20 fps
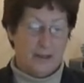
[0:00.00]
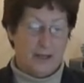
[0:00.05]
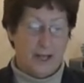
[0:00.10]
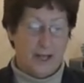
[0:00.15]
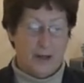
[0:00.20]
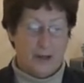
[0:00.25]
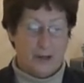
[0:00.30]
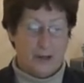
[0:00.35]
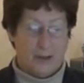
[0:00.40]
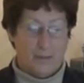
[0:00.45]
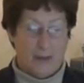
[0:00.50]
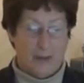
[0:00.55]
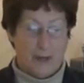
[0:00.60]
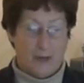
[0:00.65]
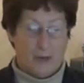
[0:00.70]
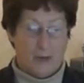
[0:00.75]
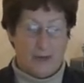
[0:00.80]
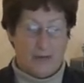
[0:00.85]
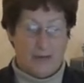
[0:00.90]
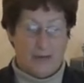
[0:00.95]
Now you can
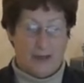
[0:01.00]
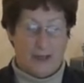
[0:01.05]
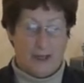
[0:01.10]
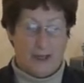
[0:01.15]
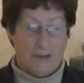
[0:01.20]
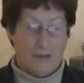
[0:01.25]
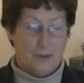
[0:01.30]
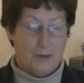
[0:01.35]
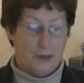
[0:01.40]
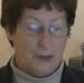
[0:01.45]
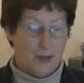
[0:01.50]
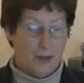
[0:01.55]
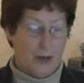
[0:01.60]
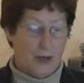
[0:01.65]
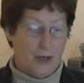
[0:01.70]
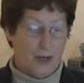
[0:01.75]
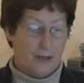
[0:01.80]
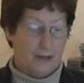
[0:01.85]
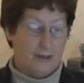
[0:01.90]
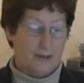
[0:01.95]
make whatever claims you
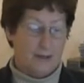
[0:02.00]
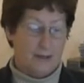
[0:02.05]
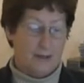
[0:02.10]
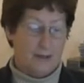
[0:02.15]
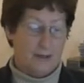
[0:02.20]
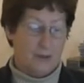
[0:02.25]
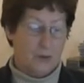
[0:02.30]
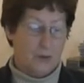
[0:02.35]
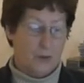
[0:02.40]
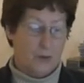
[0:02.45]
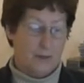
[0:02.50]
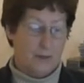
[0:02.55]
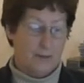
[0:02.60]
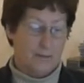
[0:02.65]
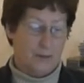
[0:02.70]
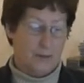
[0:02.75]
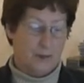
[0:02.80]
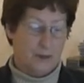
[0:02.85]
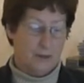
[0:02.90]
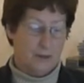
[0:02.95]
like, since it's always
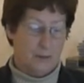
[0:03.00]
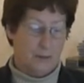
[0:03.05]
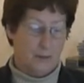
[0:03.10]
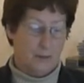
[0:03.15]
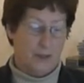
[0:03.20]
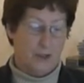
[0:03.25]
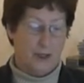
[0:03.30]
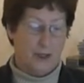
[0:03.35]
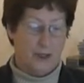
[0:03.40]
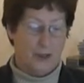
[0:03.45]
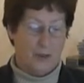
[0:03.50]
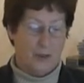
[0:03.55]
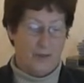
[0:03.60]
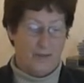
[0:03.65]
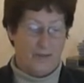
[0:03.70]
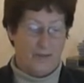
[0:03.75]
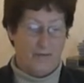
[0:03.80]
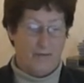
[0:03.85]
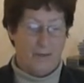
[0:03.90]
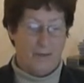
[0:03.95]
possible that you
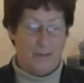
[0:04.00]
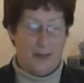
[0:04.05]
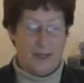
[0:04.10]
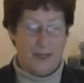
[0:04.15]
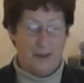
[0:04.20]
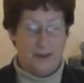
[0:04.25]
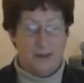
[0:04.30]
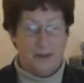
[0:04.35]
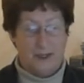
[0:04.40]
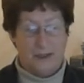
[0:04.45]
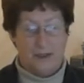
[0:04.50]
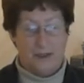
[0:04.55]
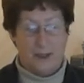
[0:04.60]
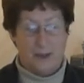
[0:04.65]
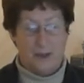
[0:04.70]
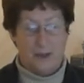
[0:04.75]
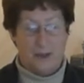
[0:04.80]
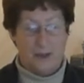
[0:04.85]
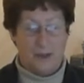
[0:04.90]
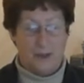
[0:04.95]
have information
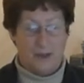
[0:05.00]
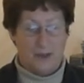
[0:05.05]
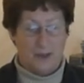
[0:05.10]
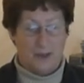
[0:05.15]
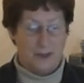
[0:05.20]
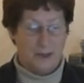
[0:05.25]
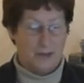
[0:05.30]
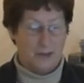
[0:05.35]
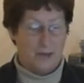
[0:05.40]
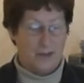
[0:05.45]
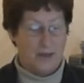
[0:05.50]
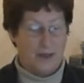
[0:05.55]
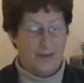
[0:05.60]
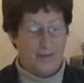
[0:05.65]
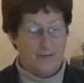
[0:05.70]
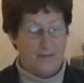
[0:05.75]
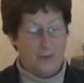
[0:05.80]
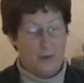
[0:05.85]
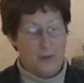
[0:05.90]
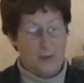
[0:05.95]
unknown to others, and
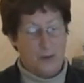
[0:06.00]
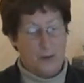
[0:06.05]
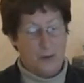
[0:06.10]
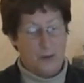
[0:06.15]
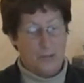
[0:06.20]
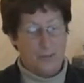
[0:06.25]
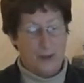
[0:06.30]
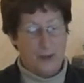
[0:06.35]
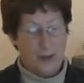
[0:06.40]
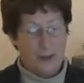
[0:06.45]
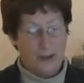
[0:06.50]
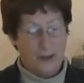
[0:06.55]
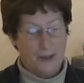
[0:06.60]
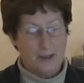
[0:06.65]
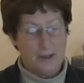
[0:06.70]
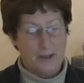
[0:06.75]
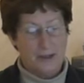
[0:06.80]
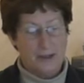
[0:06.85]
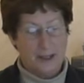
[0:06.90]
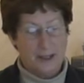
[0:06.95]
therefore your
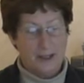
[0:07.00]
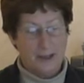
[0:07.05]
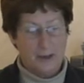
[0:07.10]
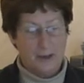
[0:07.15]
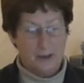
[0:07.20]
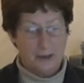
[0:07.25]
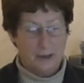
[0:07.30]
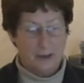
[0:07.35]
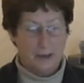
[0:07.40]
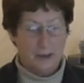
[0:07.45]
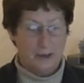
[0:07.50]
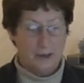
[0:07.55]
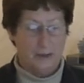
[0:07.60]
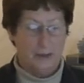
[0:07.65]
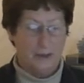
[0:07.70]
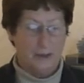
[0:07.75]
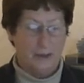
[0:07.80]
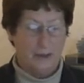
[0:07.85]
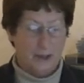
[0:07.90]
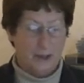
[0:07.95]
opponents cannot
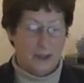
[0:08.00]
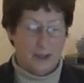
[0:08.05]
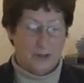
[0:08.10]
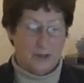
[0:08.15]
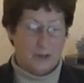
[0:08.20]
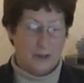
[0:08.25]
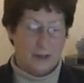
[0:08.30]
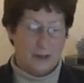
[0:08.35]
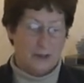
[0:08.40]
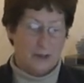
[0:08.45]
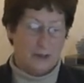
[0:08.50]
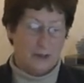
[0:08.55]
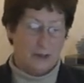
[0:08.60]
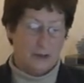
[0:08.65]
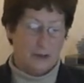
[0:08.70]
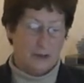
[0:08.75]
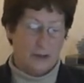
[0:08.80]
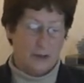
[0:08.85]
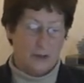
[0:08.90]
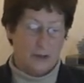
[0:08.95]
determine with
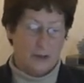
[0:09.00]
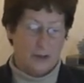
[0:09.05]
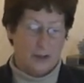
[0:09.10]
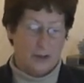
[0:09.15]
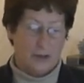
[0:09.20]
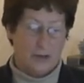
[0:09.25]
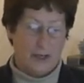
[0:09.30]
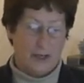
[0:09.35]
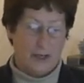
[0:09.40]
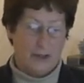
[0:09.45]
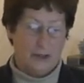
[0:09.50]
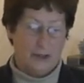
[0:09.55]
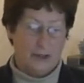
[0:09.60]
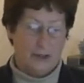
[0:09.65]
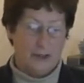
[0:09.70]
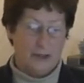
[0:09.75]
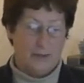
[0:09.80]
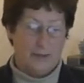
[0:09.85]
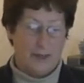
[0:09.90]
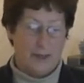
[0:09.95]
certainty whether your
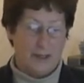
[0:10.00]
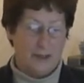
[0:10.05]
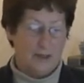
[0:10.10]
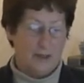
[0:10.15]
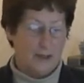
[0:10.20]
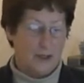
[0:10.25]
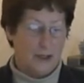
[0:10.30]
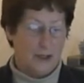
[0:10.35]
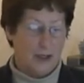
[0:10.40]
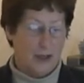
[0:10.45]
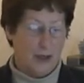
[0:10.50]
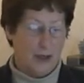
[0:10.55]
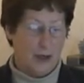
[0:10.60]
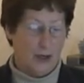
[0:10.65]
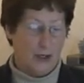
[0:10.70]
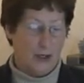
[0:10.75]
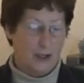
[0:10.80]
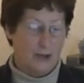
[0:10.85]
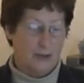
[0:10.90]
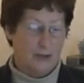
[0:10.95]
actions are based on
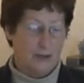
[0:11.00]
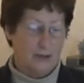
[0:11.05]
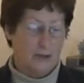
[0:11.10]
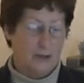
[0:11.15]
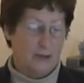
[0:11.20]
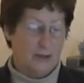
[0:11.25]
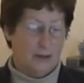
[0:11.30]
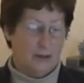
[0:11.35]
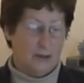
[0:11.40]
lies